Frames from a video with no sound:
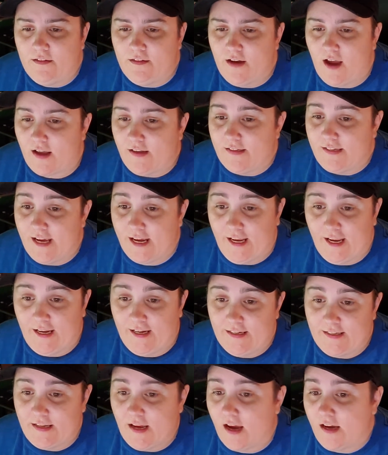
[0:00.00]
not taking
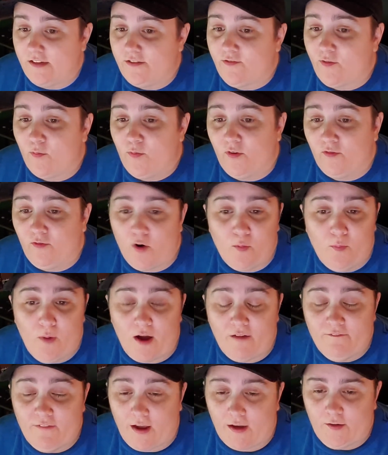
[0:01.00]
his eyes from the
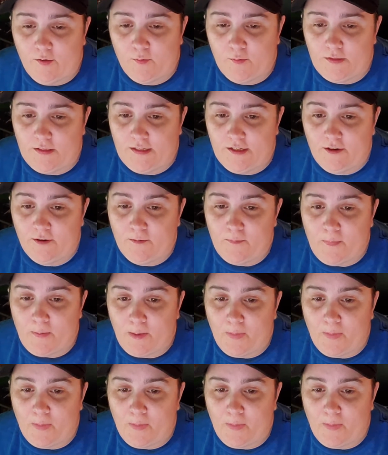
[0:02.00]
robot vacuum cleaner.